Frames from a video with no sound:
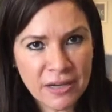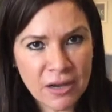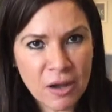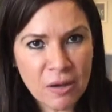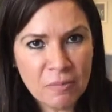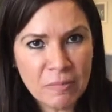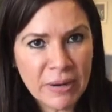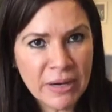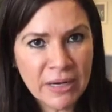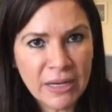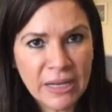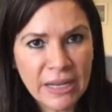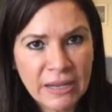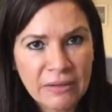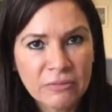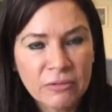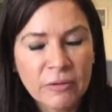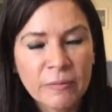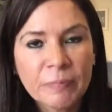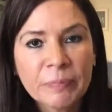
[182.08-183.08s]
at the company
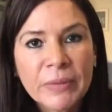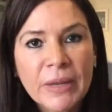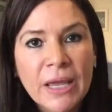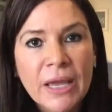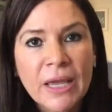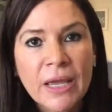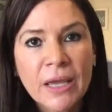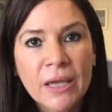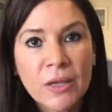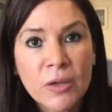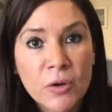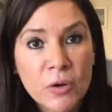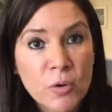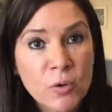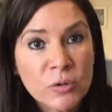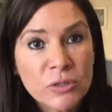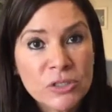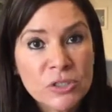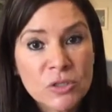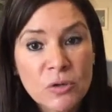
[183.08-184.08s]
level?
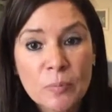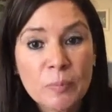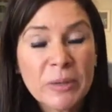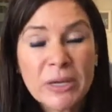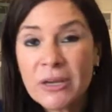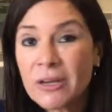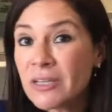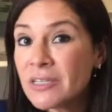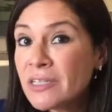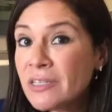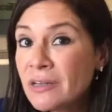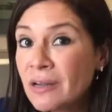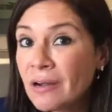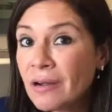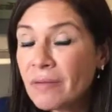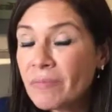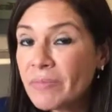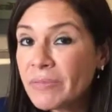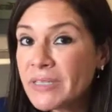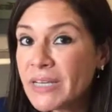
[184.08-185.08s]
You know, so because
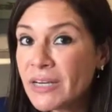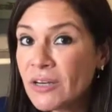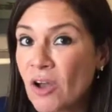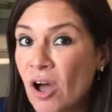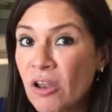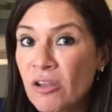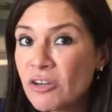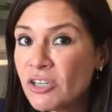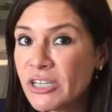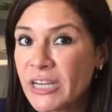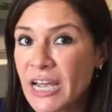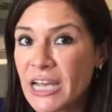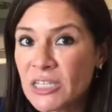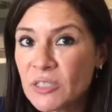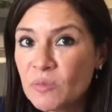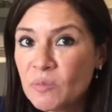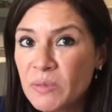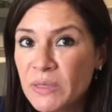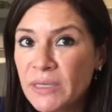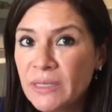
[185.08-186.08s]
technology
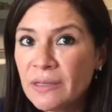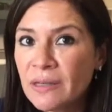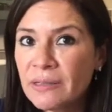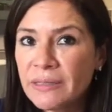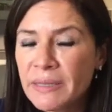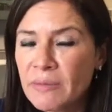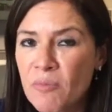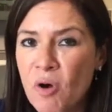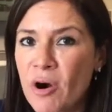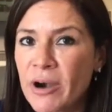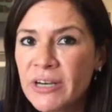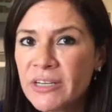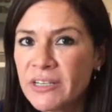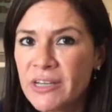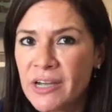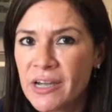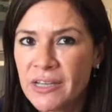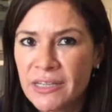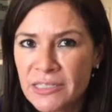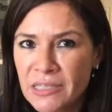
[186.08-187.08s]
has been
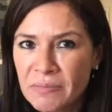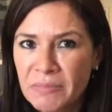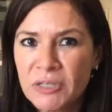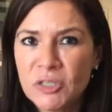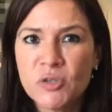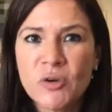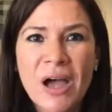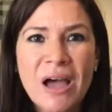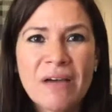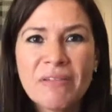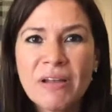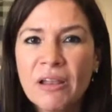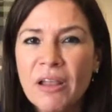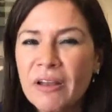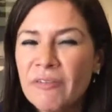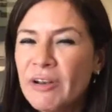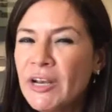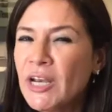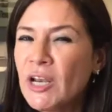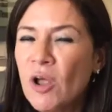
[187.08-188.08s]
democratized. I mean, you have a
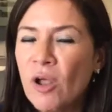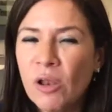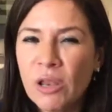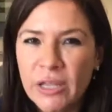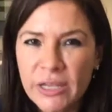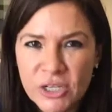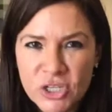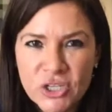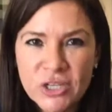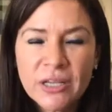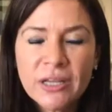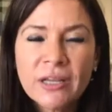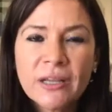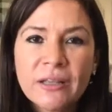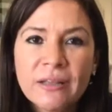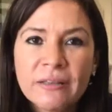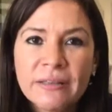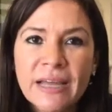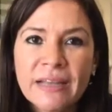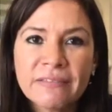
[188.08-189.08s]
lot of knowledge
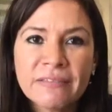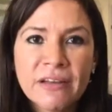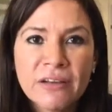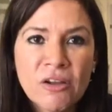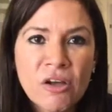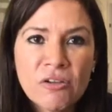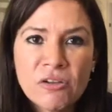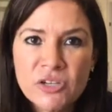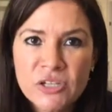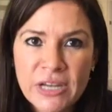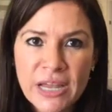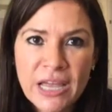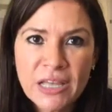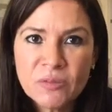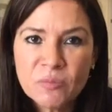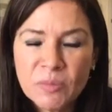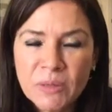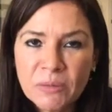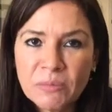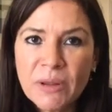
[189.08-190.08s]
that technology
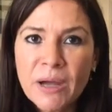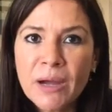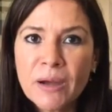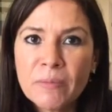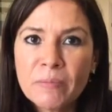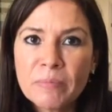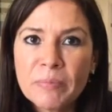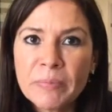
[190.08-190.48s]
has been